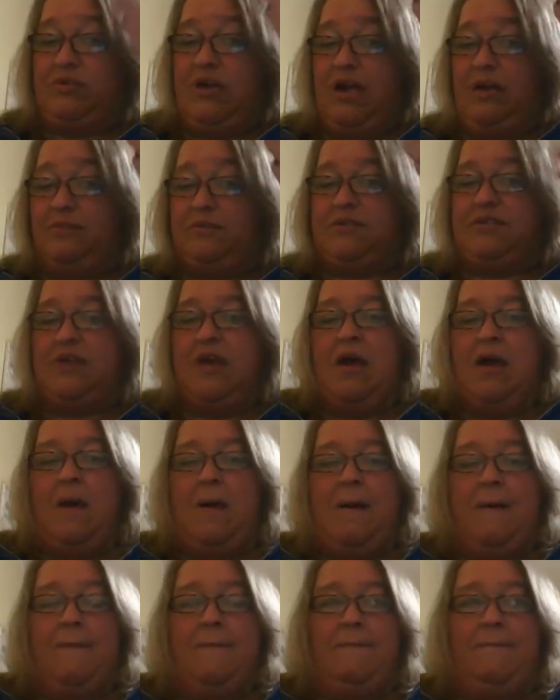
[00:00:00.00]
types,
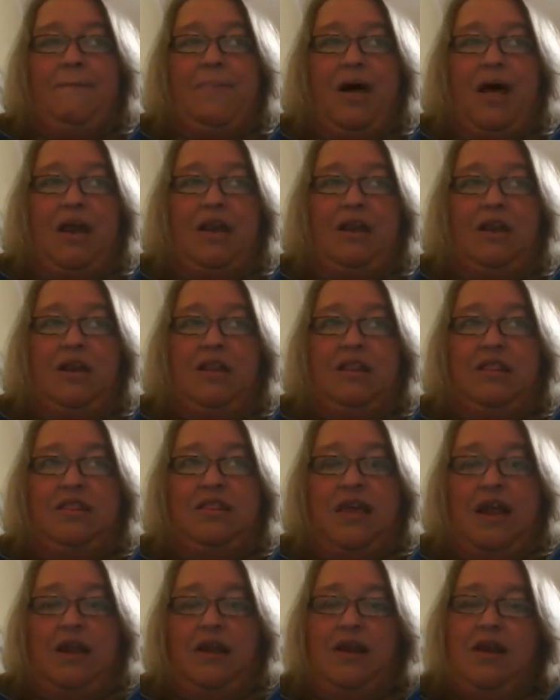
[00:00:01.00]
but
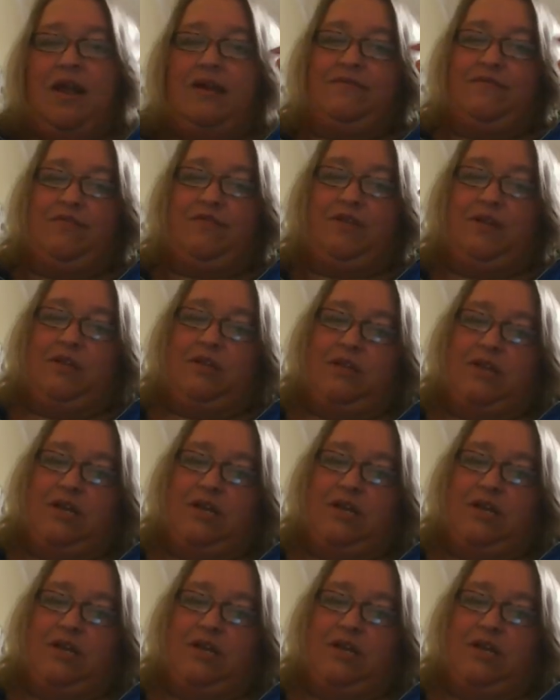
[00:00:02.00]
they never feel